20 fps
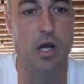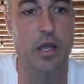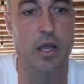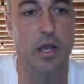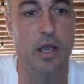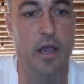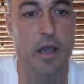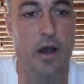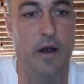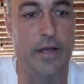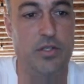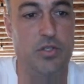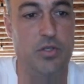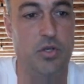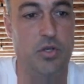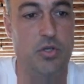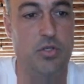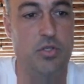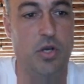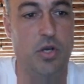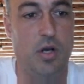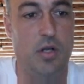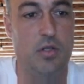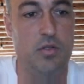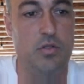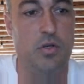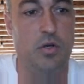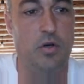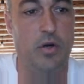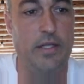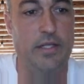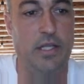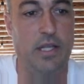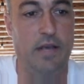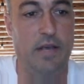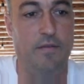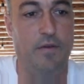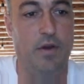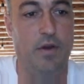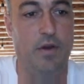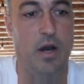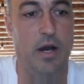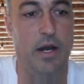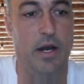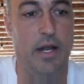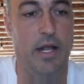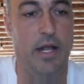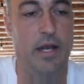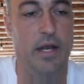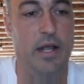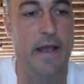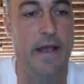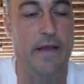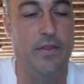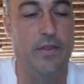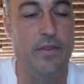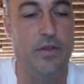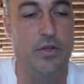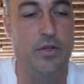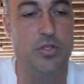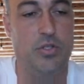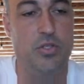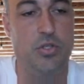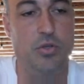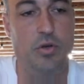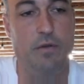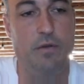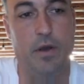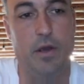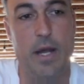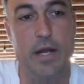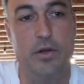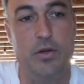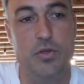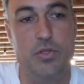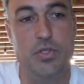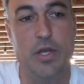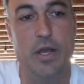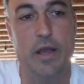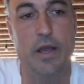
on that search console, and then they've gone in, and there's 2 different competitors,